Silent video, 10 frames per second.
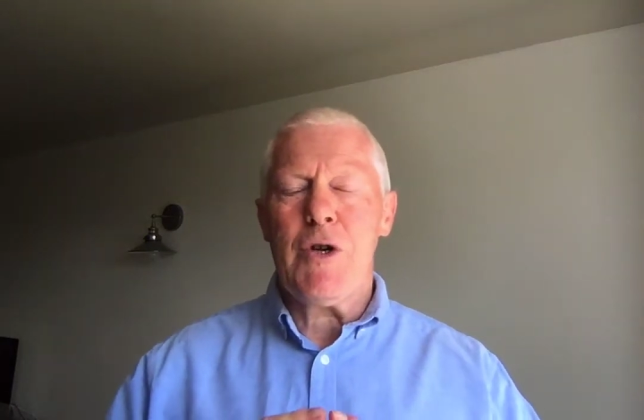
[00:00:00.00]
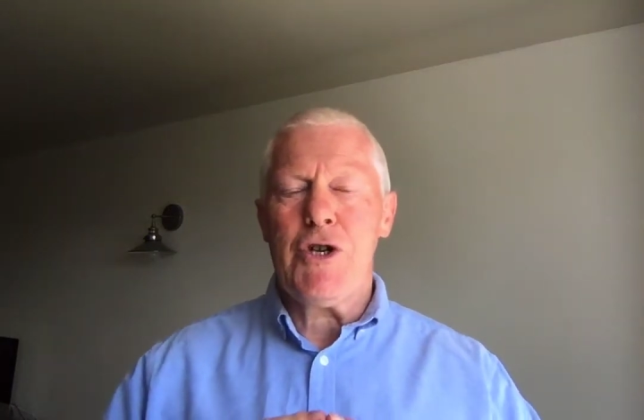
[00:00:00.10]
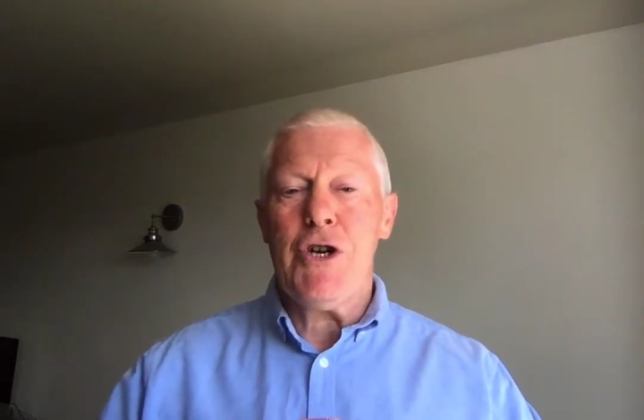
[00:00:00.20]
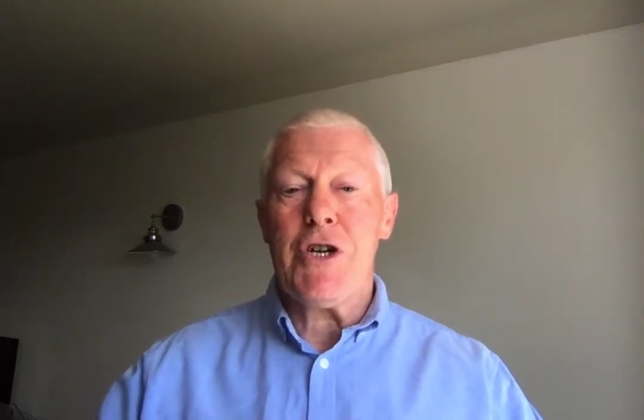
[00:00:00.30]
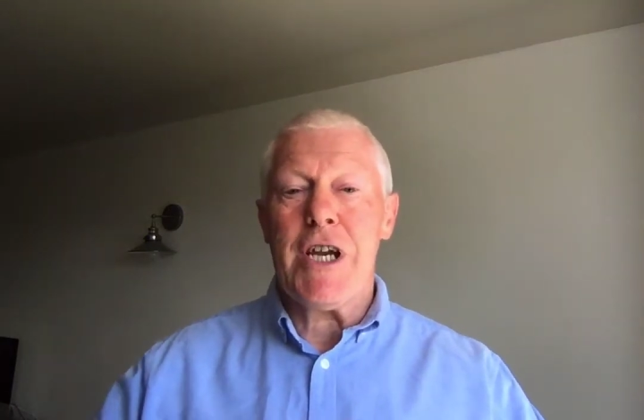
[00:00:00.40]

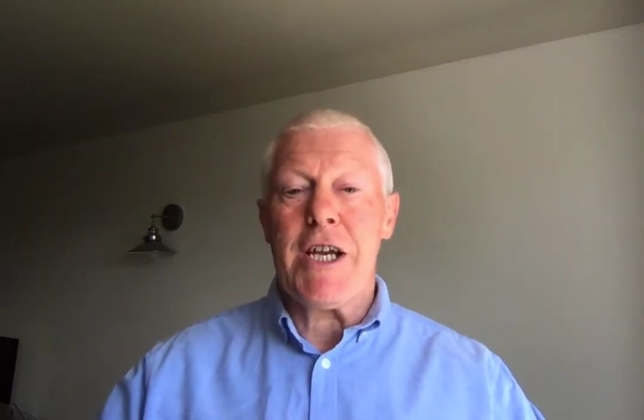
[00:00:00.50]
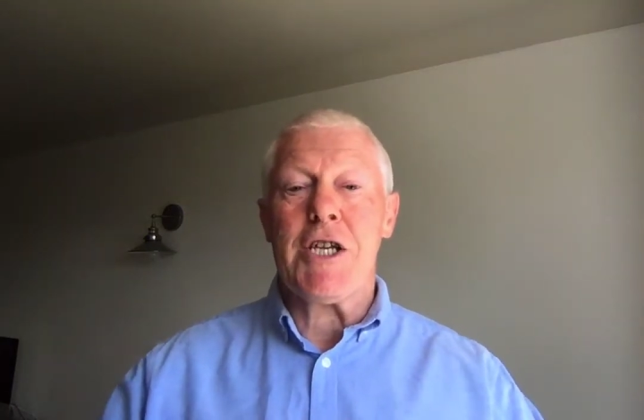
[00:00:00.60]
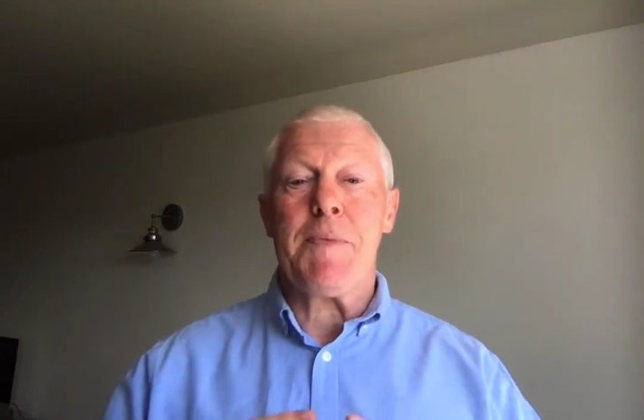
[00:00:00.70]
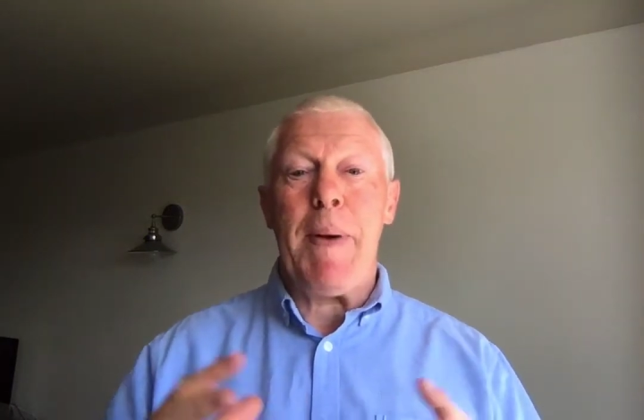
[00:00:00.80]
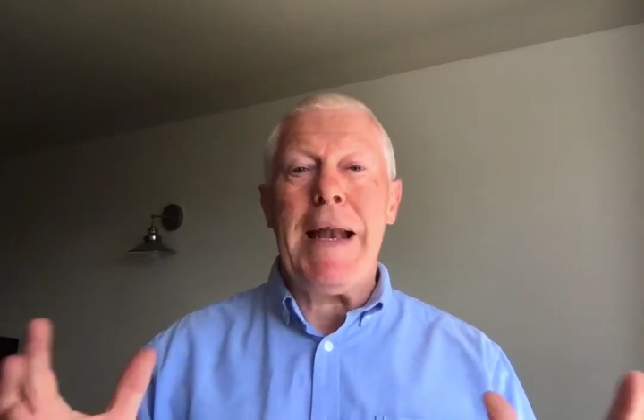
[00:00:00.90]
church
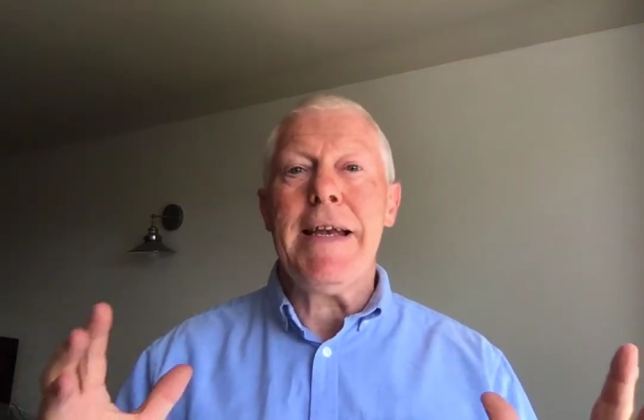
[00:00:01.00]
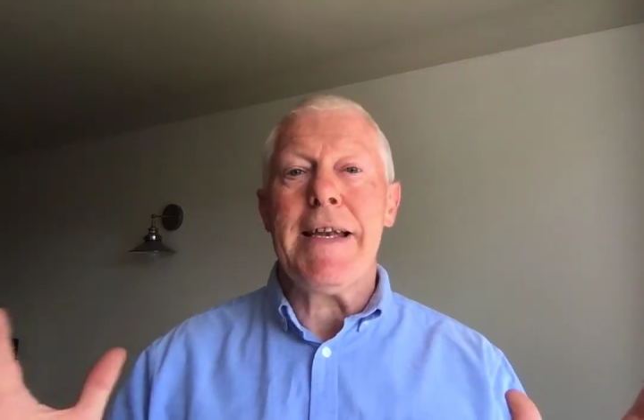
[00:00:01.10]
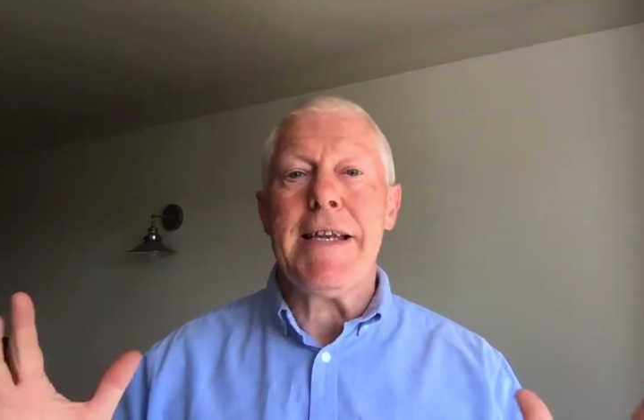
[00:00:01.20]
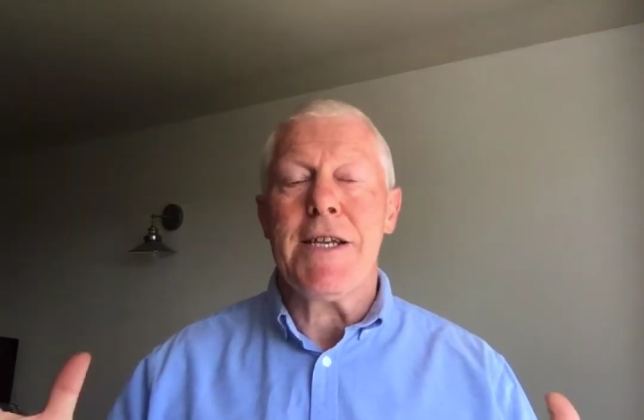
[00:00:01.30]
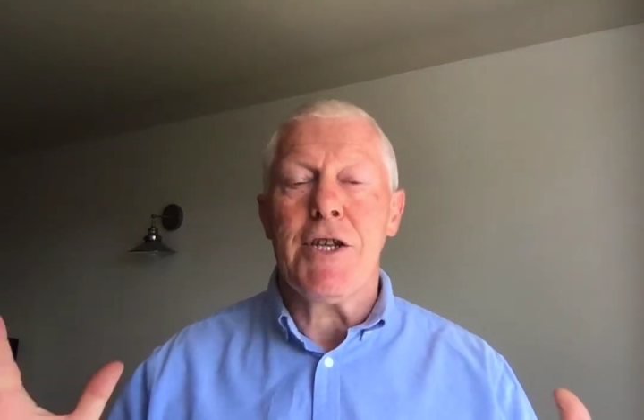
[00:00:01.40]
expanded
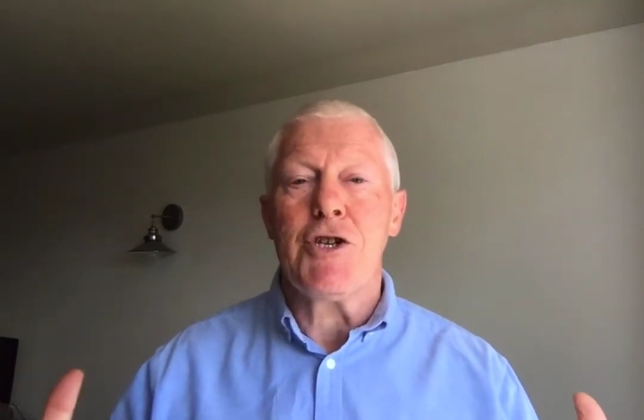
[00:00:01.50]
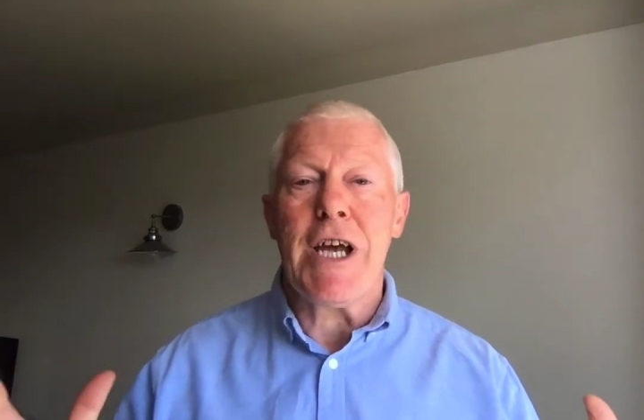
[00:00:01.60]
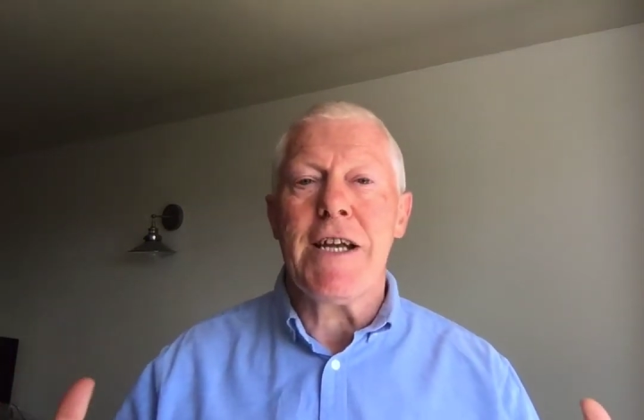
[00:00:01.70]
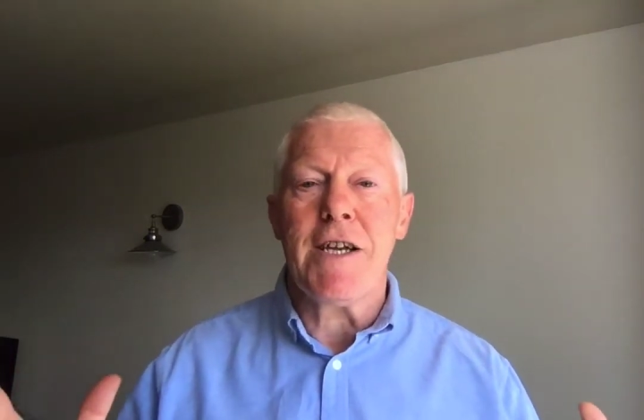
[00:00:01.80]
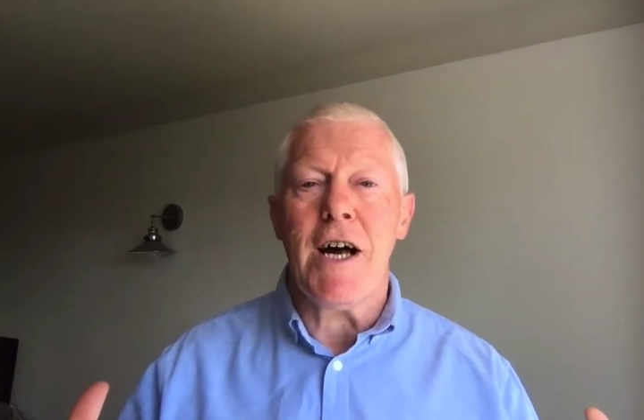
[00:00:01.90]
into the
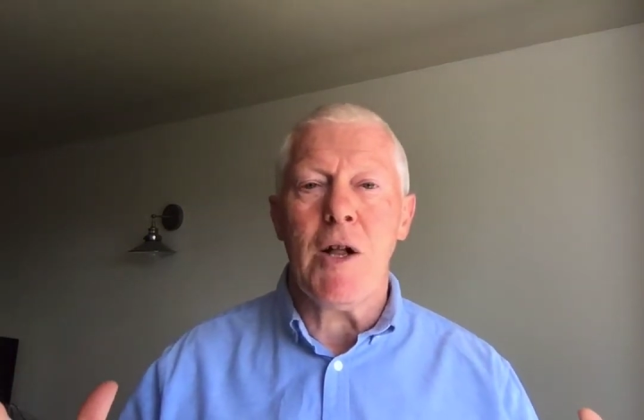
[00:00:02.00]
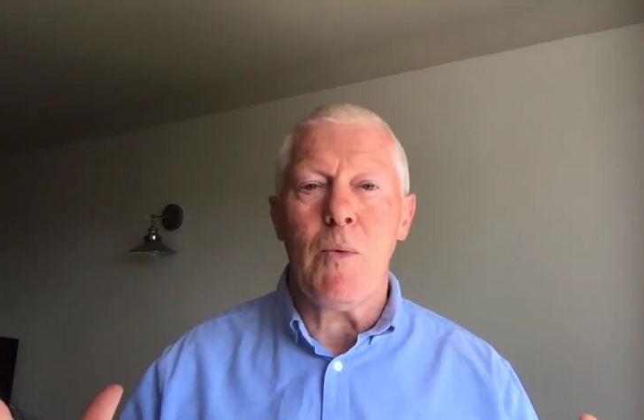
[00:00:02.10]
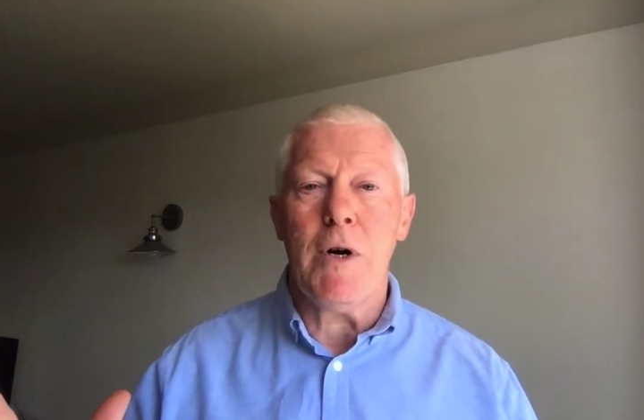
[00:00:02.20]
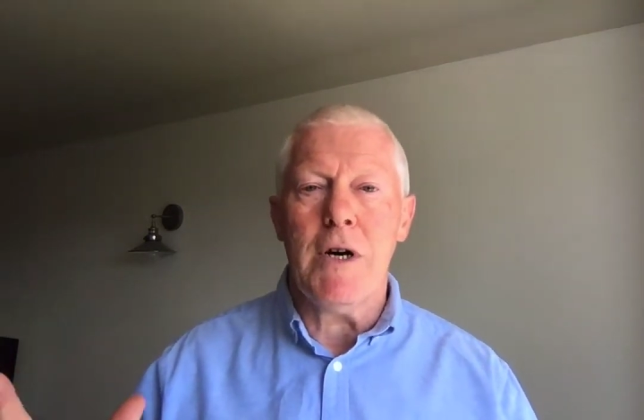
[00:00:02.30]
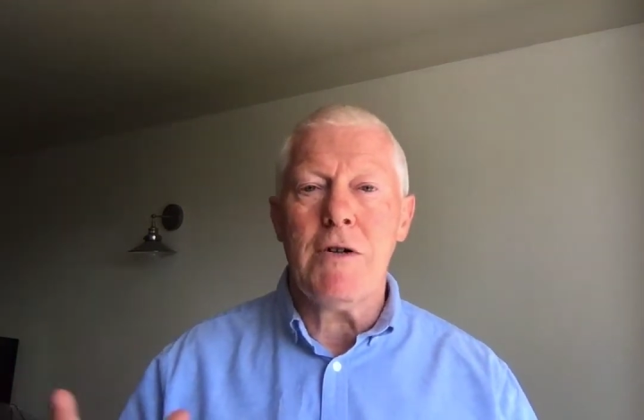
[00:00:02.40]
Gentile
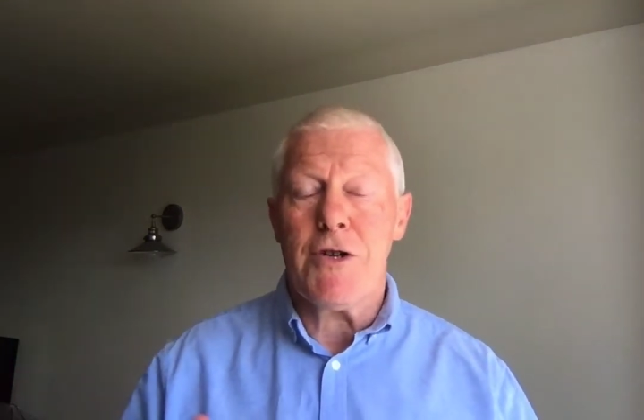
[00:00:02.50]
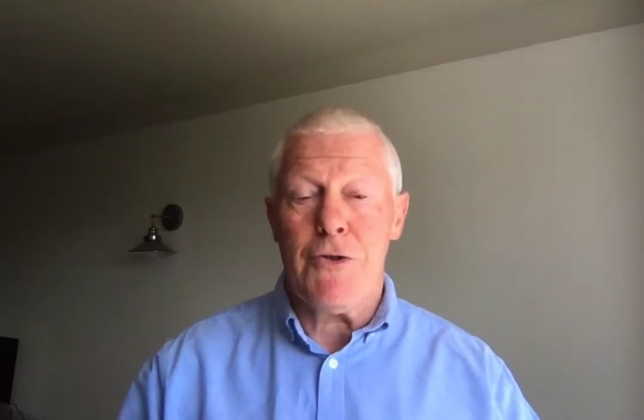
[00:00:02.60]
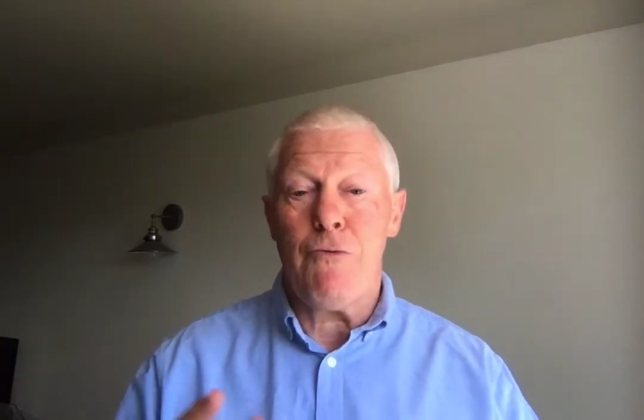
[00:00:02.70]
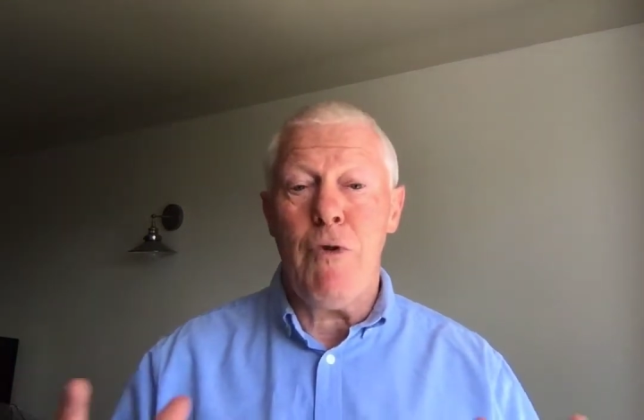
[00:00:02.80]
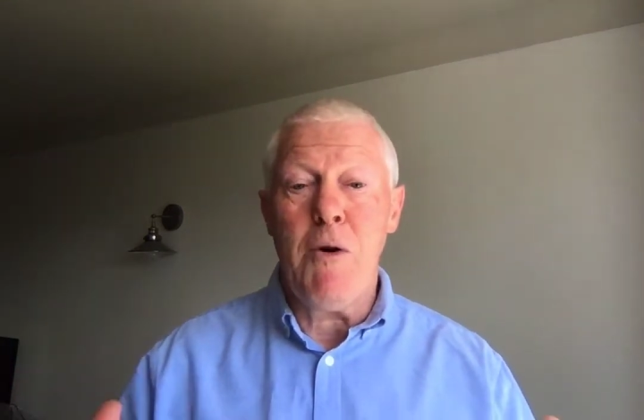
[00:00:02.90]
world,
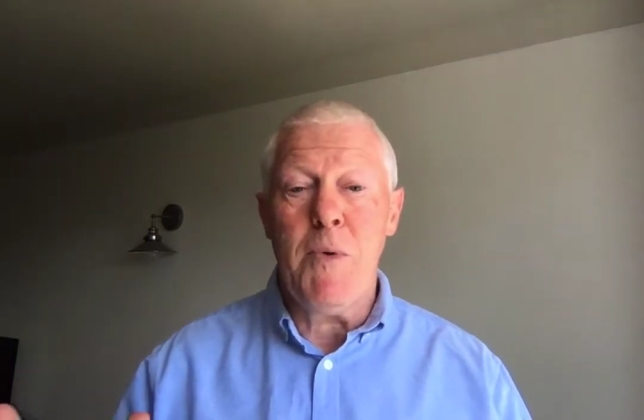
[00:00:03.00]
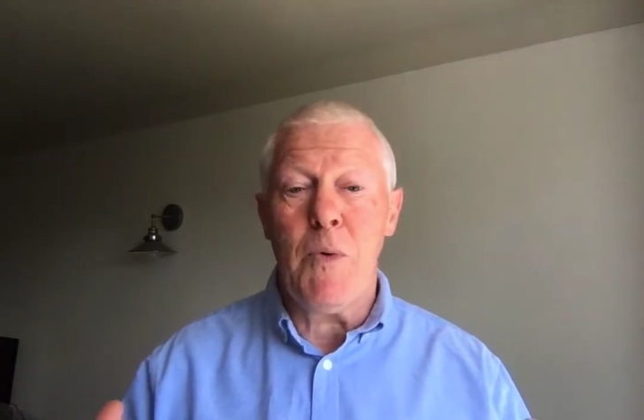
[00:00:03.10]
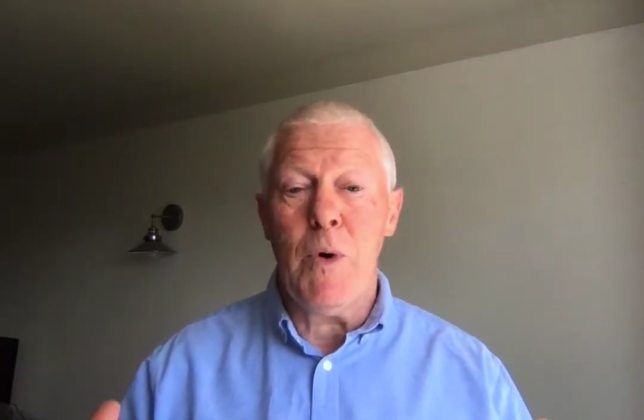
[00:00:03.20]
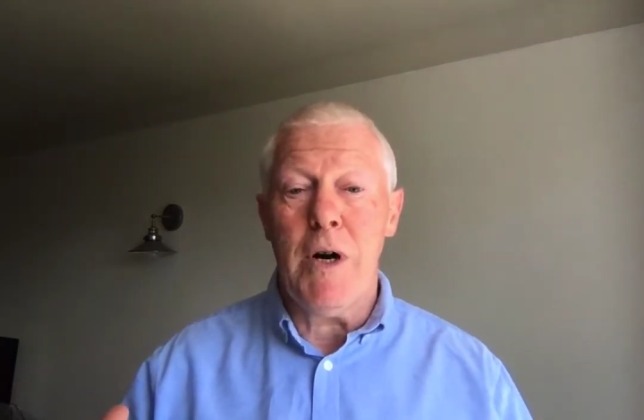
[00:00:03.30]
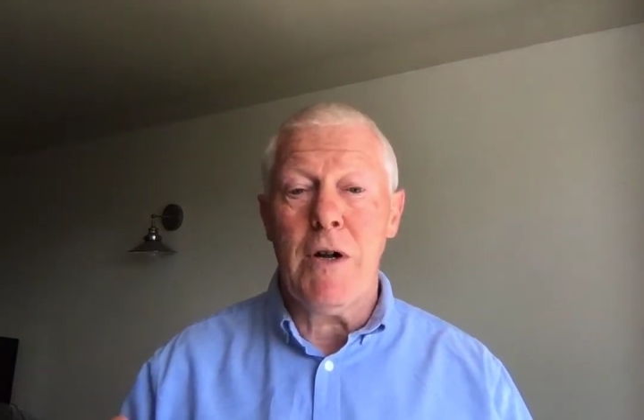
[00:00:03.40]
the Roman
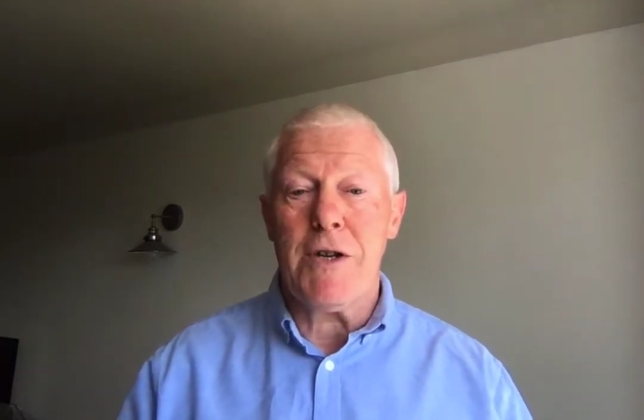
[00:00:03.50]
world